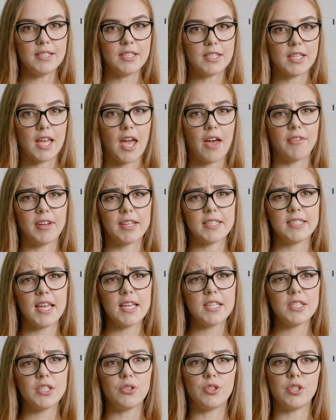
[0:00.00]
have
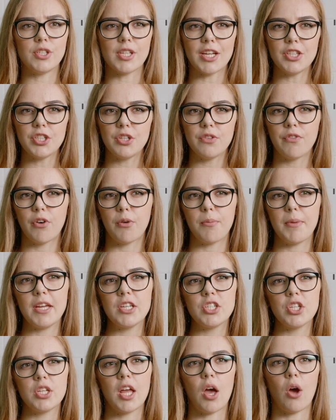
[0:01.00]
access to such
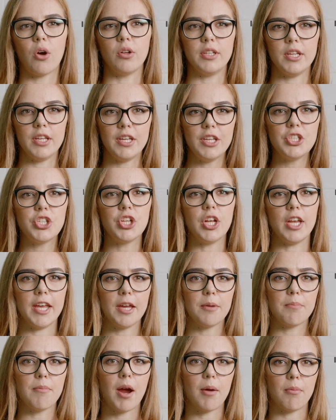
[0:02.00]
information on each League
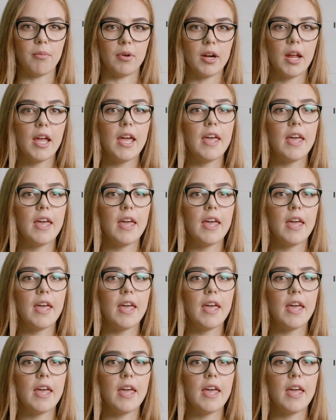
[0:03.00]
member.